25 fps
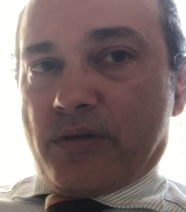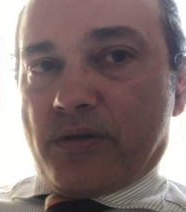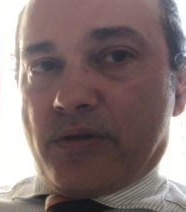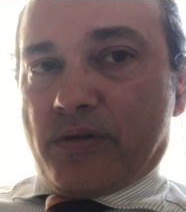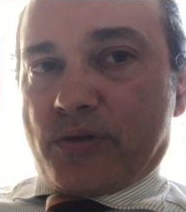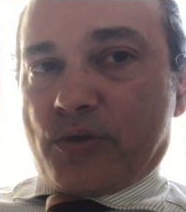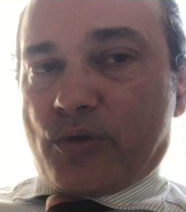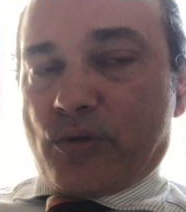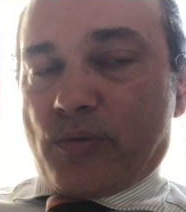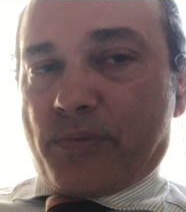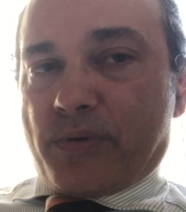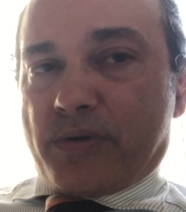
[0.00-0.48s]

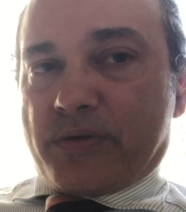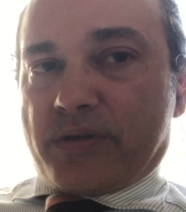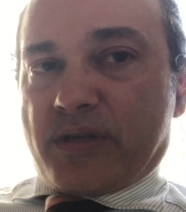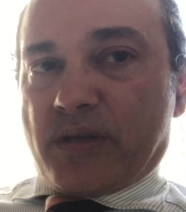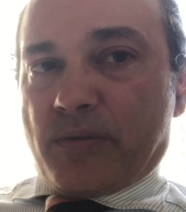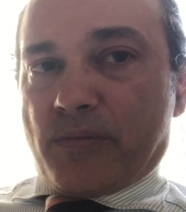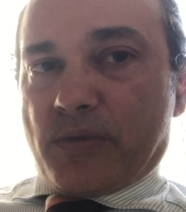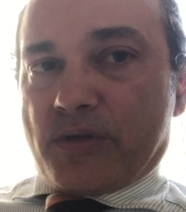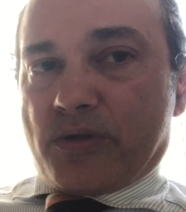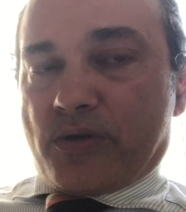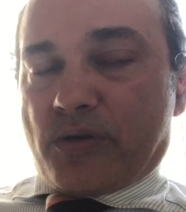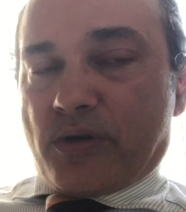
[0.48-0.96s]

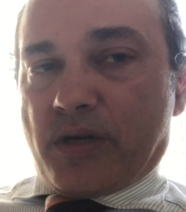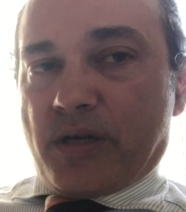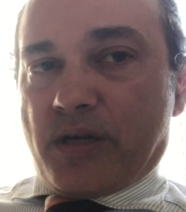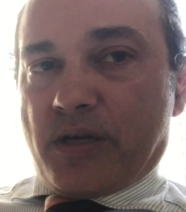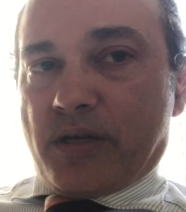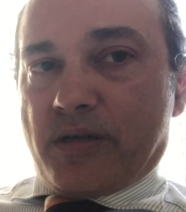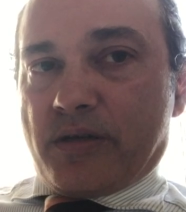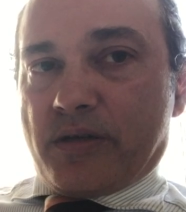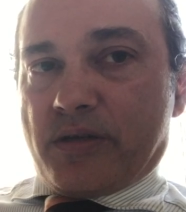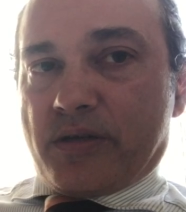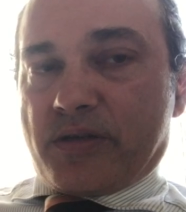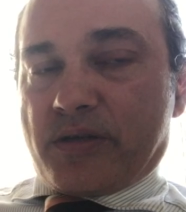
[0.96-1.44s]

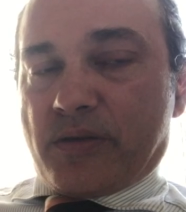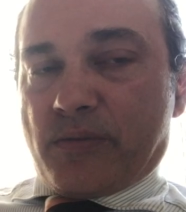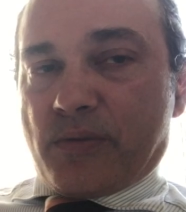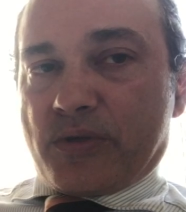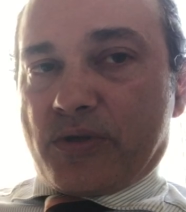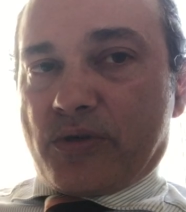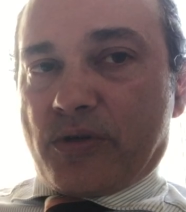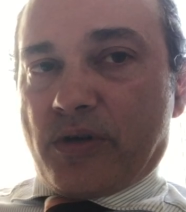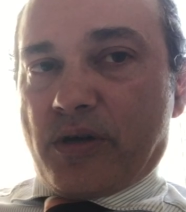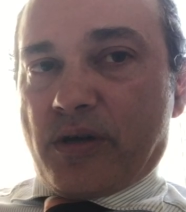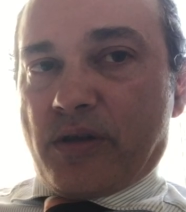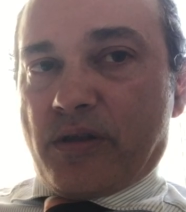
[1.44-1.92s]

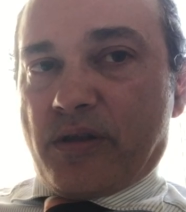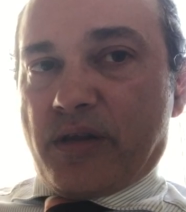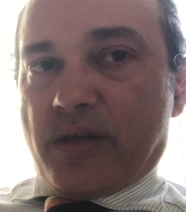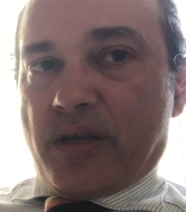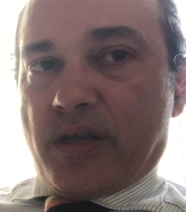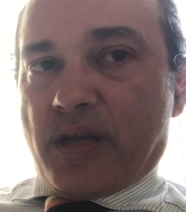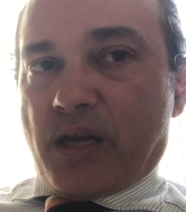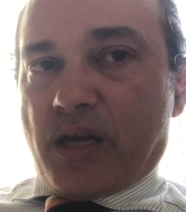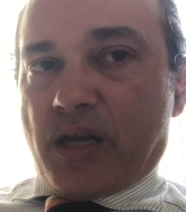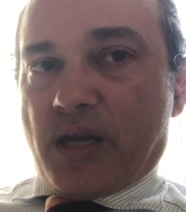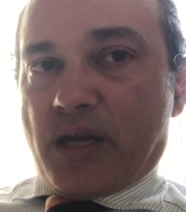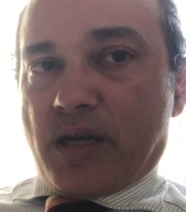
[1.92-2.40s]
supersymmetry of the
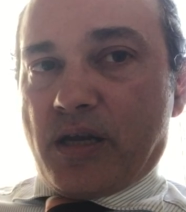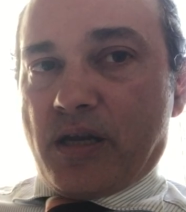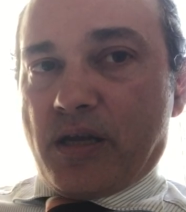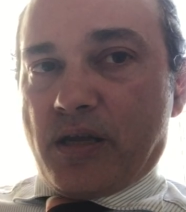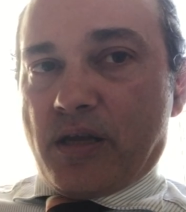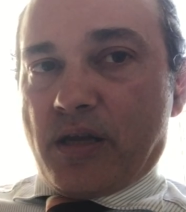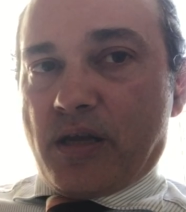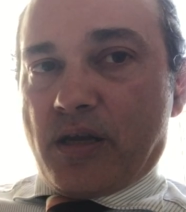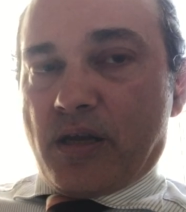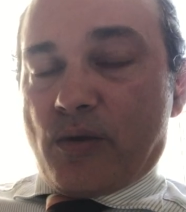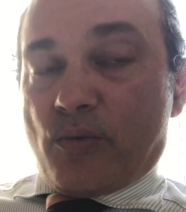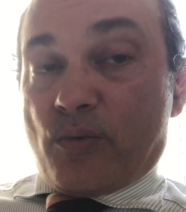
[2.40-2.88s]
day,
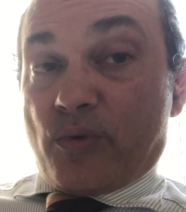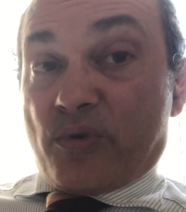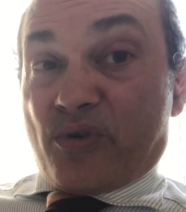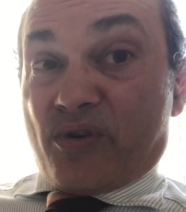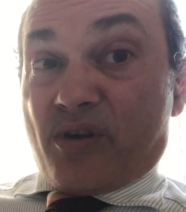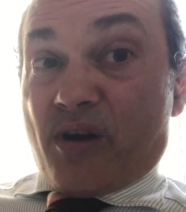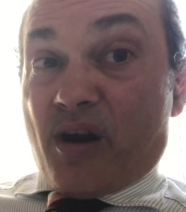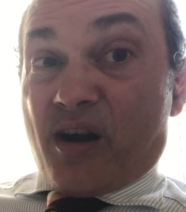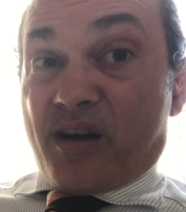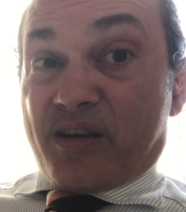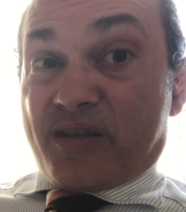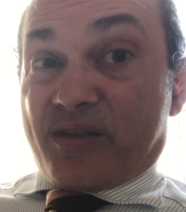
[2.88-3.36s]
with
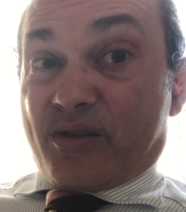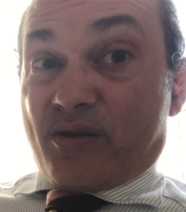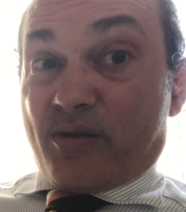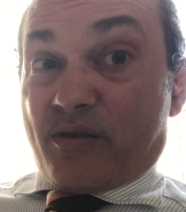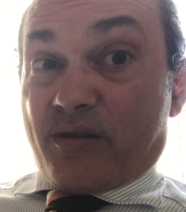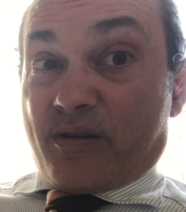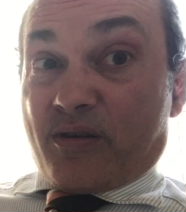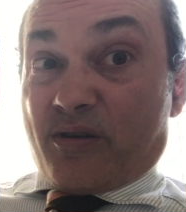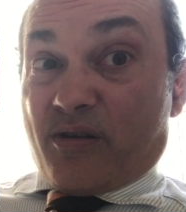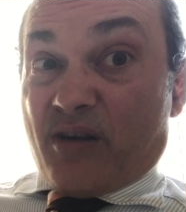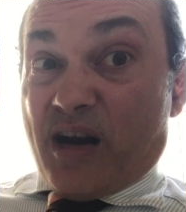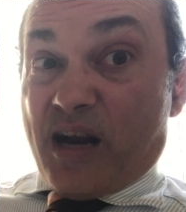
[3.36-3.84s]
regards to
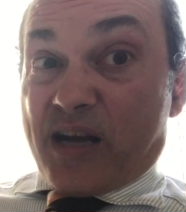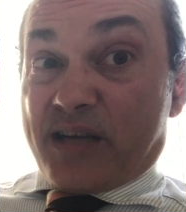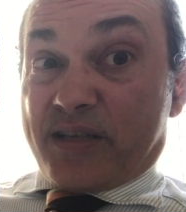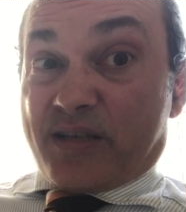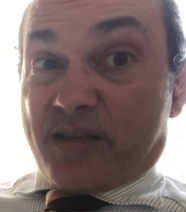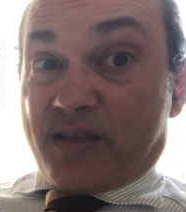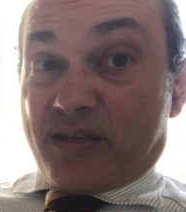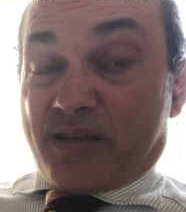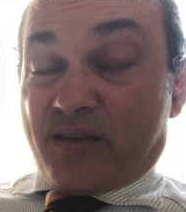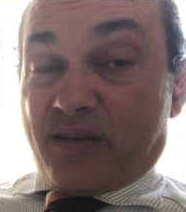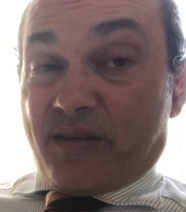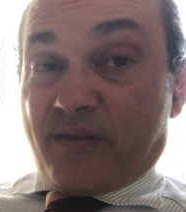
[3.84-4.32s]
the
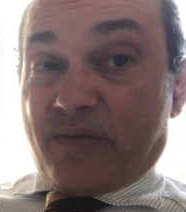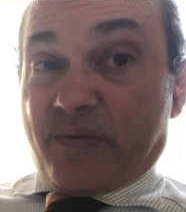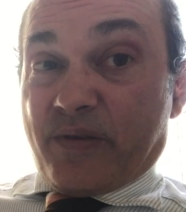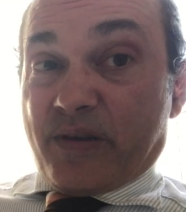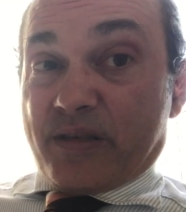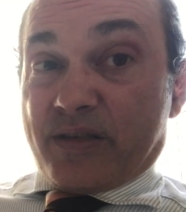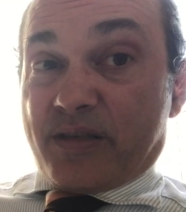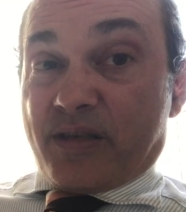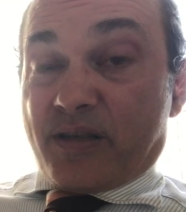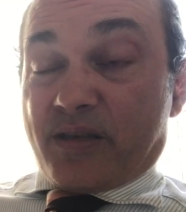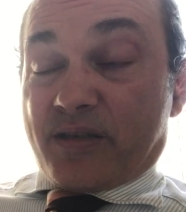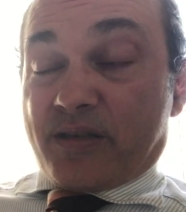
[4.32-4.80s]
crisis in
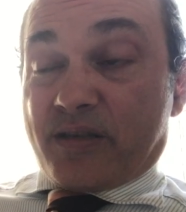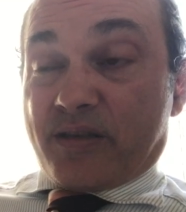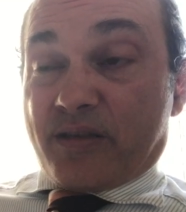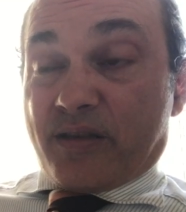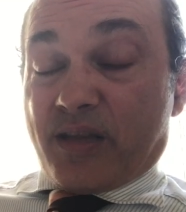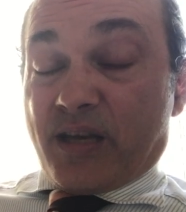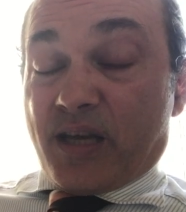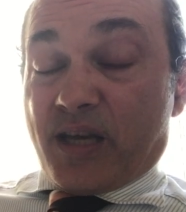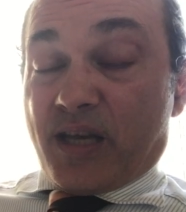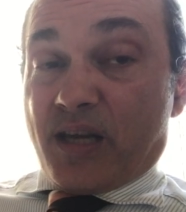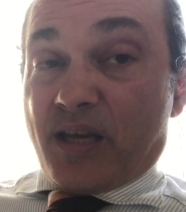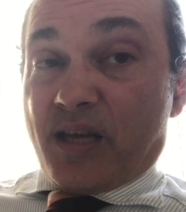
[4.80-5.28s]
physics
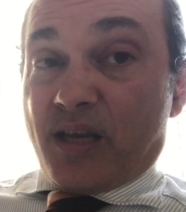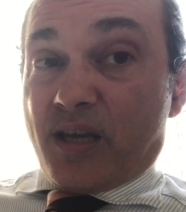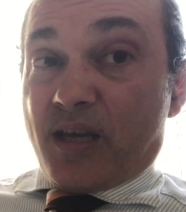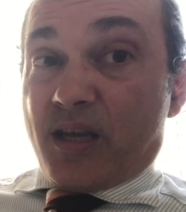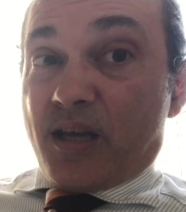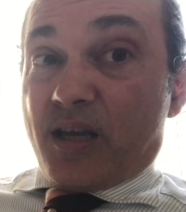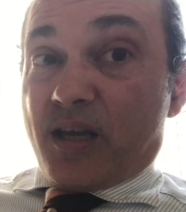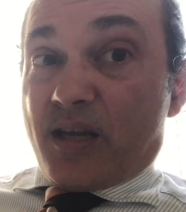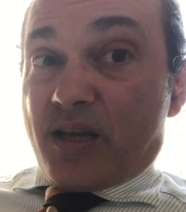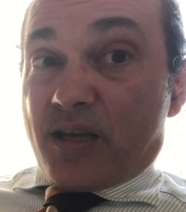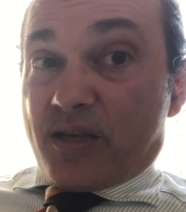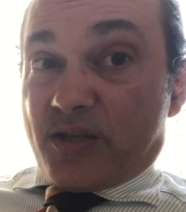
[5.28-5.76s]
that
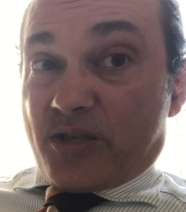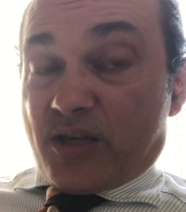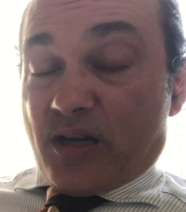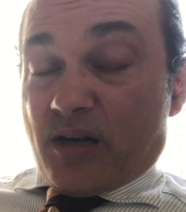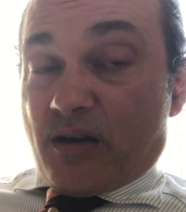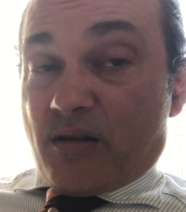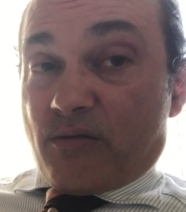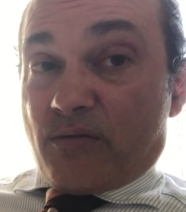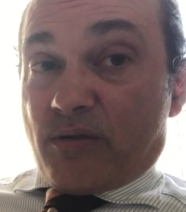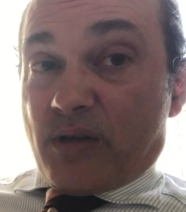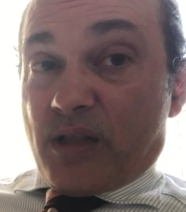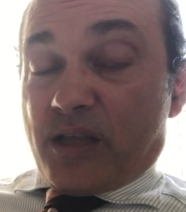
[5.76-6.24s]

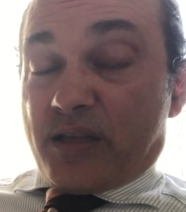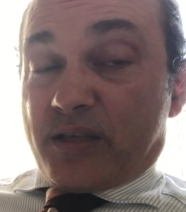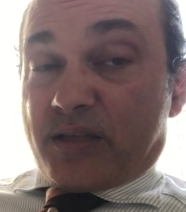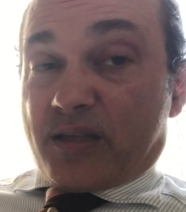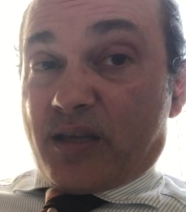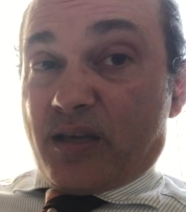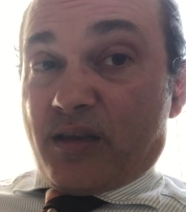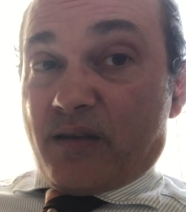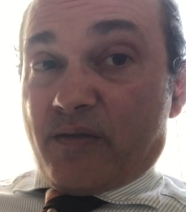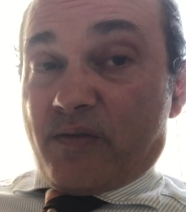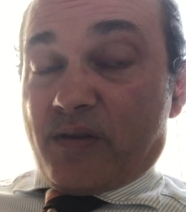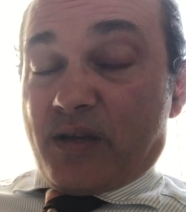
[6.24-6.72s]
general
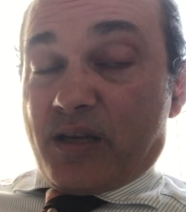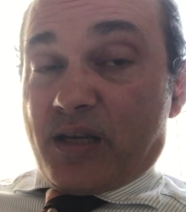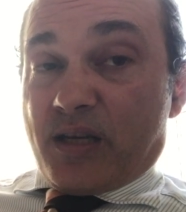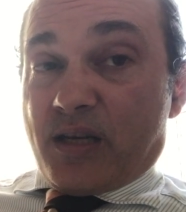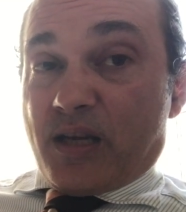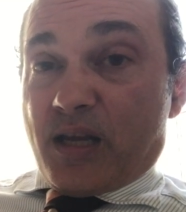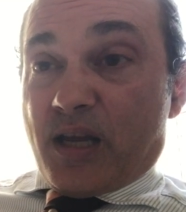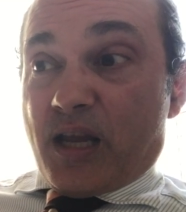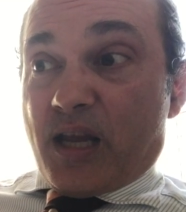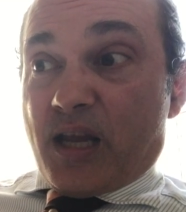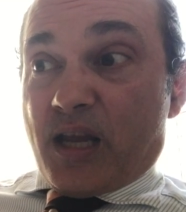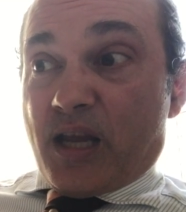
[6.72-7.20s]

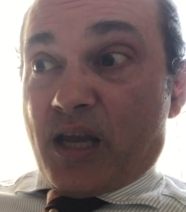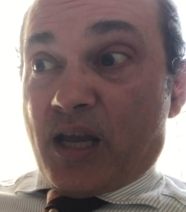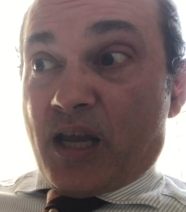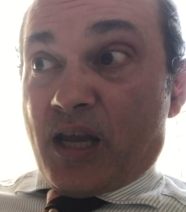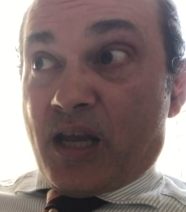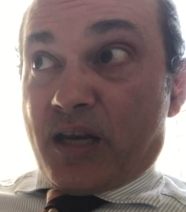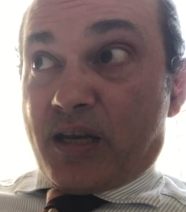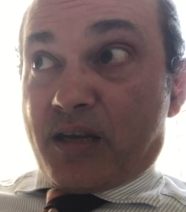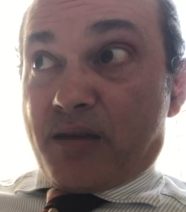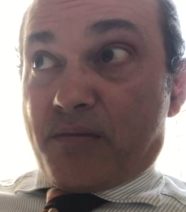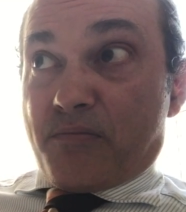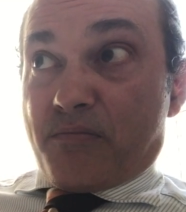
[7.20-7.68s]
relativity
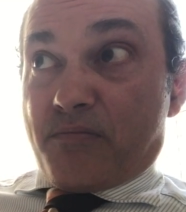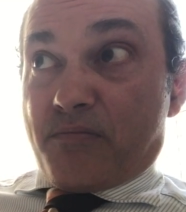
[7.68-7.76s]
and